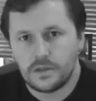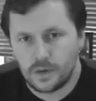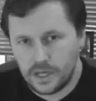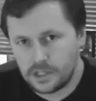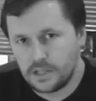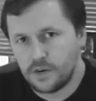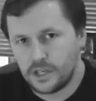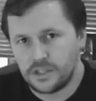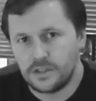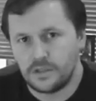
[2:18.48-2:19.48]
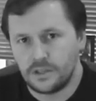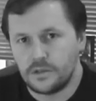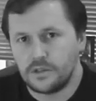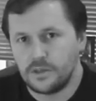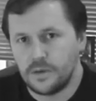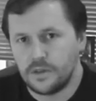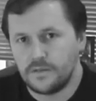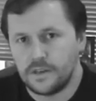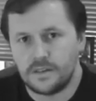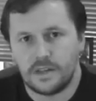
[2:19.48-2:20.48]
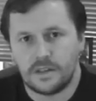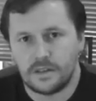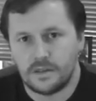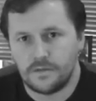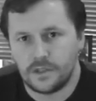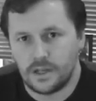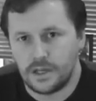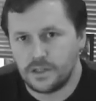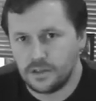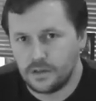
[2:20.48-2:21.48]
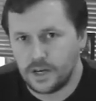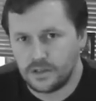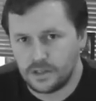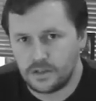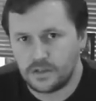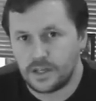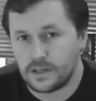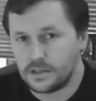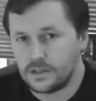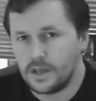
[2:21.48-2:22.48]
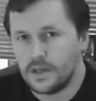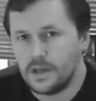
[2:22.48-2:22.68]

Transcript: So I actually registered on YouTube on the 15th of July 2006.